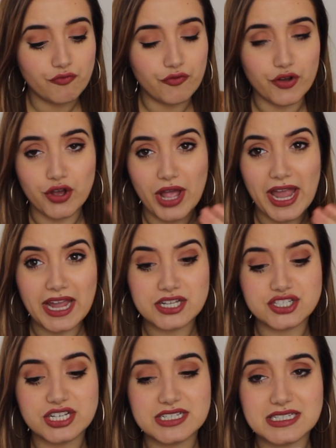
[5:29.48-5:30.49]
for
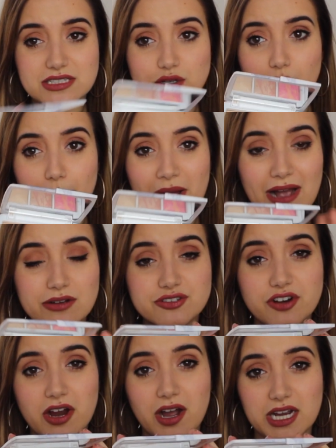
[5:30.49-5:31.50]
ages. It's got a
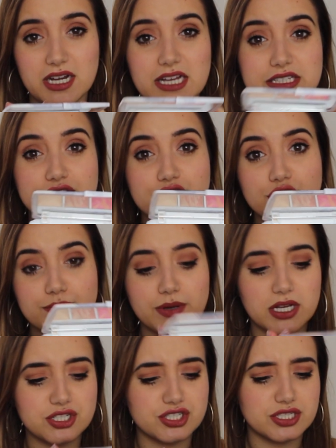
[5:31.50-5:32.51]
powder, a highlighter, two
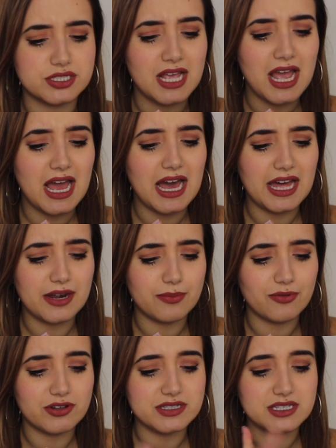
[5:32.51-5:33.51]
blushes and a
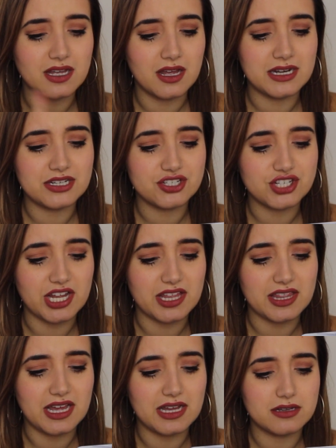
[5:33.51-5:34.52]
bronzer. I need to
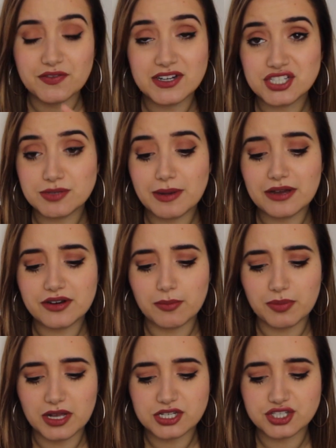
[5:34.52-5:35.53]
check that. Finishing powder,
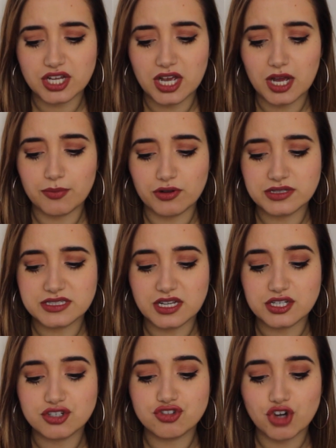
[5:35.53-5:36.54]
a blusher, a
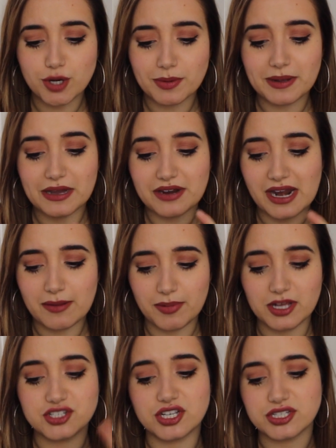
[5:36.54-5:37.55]
bronzer, a strobing powder and a
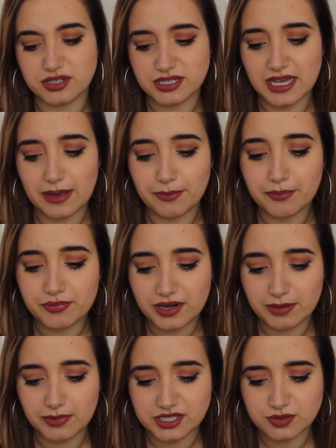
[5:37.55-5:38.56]
blusher. So yeah,
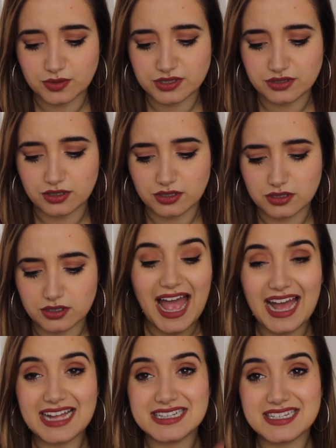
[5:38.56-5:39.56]
pretty much what it's got.
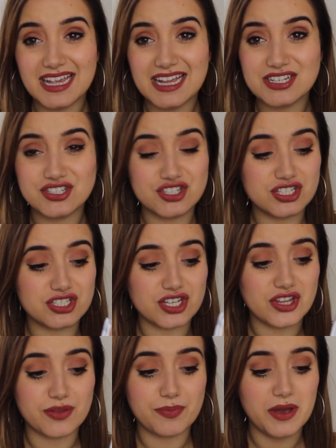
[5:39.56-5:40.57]
And it's
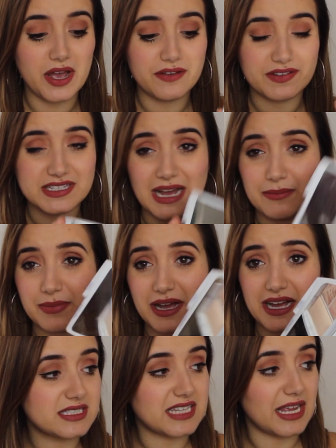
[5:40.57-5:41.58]
just the perfect
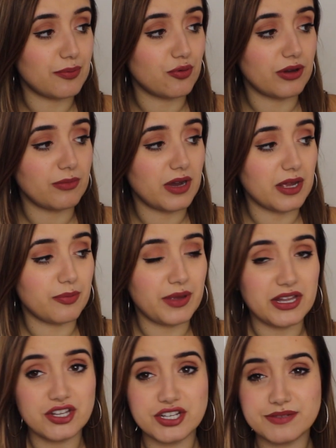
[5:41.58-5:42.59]
handbag staple in my
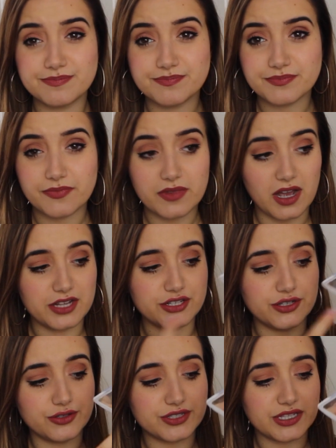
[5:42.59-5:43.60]
opinion. I
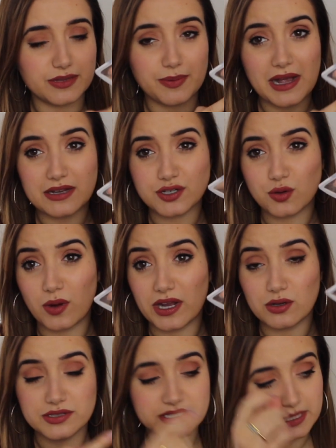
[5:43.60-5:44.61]
use the powder quite
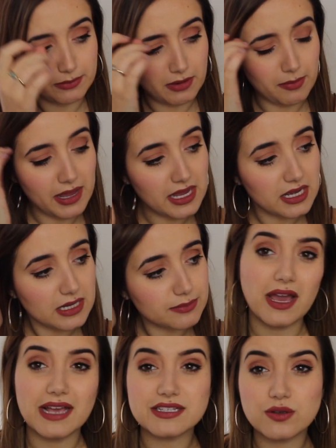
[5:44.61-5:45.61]
a lot to set my
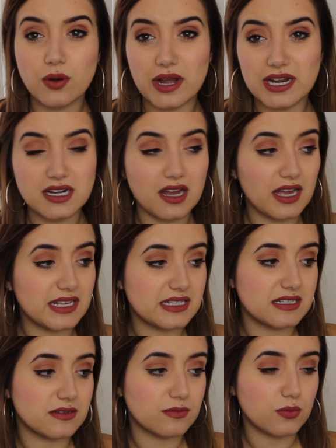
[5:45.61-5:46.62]
makeup. It's quite a
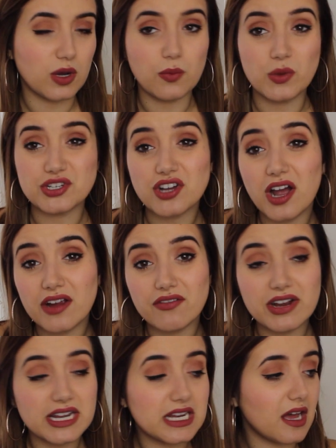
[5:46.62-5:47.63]
light one which I
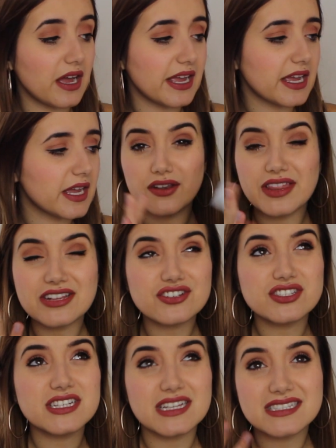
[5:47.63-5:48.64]
really like. There's
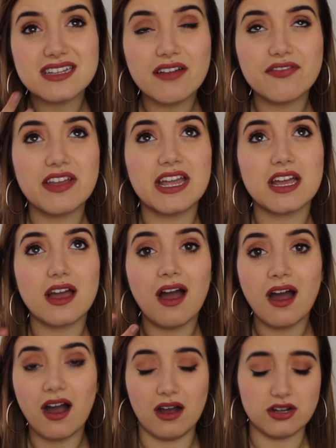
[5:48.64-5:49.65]
just, there's nothing
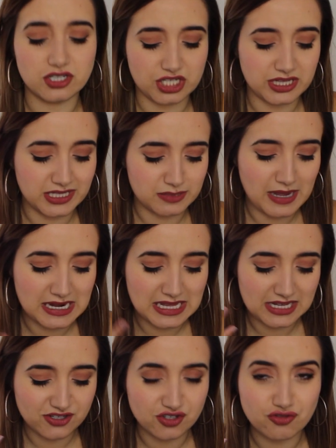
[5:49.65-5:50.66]
harsh in this
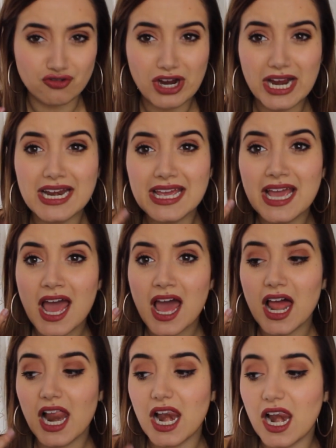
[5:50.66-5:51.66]
palette. It's just really
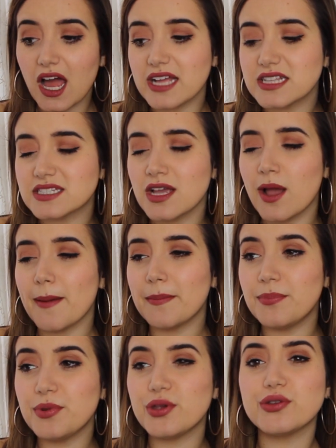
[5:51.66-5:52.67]
light,
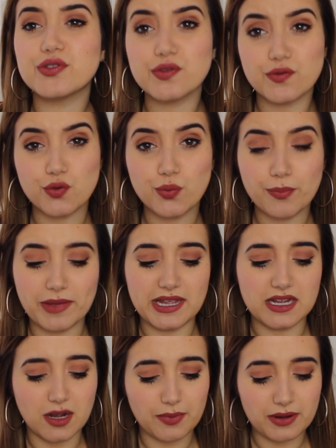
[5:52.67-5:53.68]
beautiful
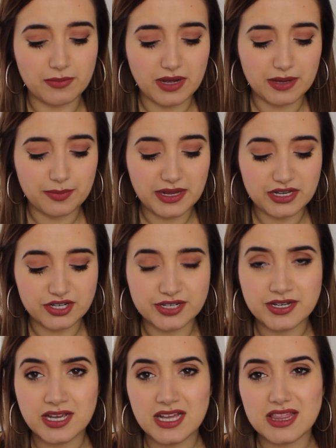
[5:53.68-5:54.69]
makeup in my
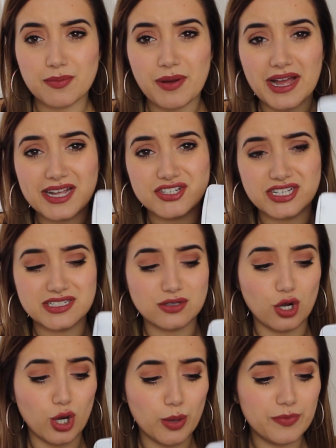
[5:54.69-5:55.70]
opinion. The packaging is
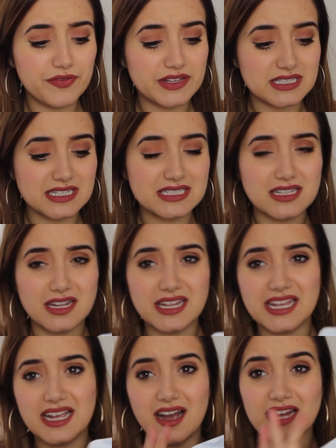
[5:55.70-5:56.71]
obviously
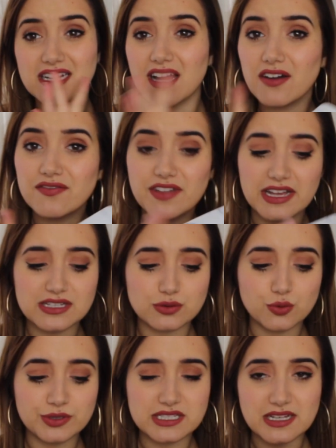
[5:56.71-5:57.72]
stunning. I love that it's
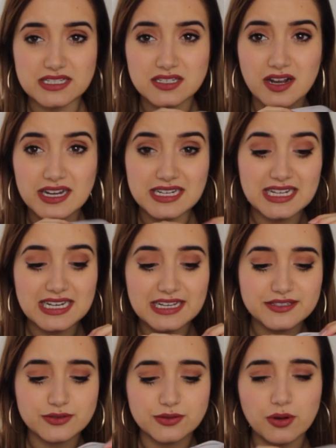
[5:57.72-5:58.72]
all in this like tiny
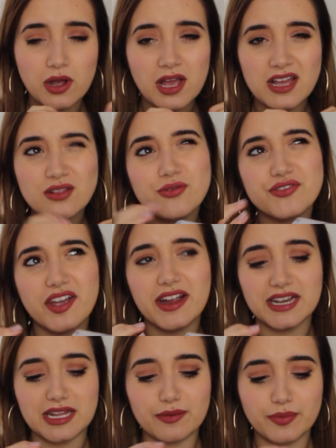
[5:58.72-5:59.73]
little, not
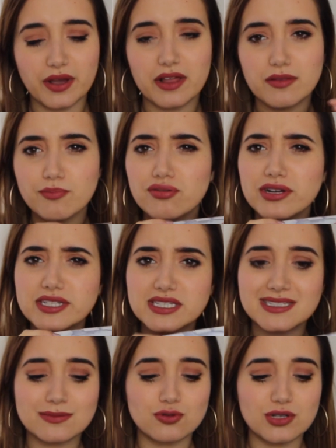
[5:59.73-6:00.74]
tiny but pretty
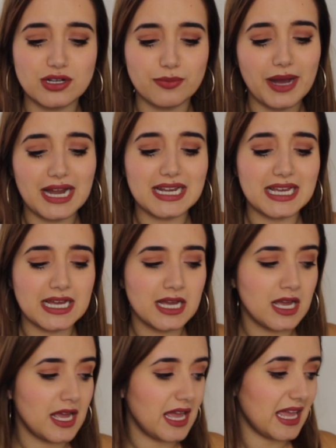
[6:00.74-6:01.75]
small little palette
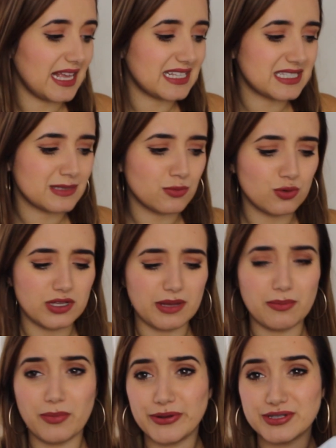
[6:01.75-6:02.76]
it's smaller
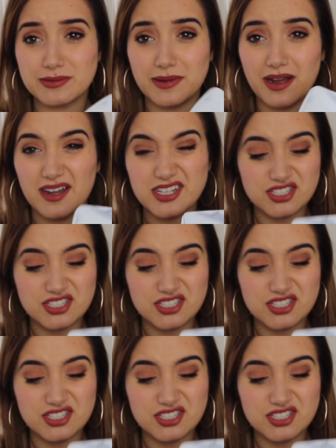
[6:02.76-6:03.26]
than most of my